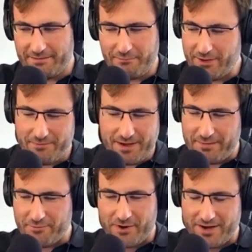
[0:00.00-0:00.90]
well,
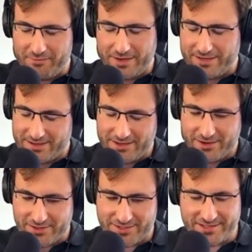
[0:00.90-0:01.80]
my brain immediately
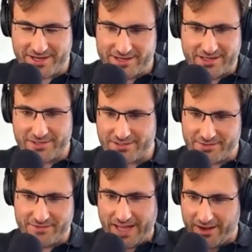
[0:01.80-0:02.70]
conjures the idea just
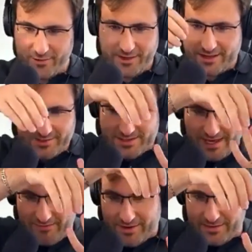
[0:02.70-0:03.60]
of Lego. Like you just
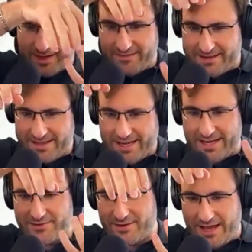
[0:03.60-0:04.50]
have like things
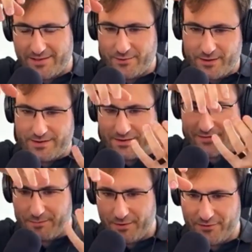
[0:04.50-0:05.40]
clicking together where they're
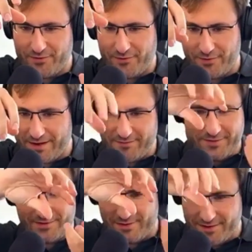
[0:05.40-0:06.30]
supposed to, and if
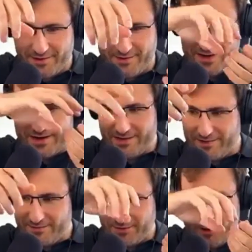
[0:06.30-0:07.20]

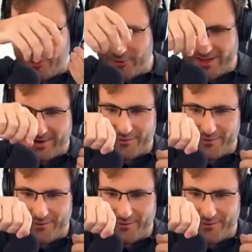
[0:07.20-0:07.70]
if you're holding it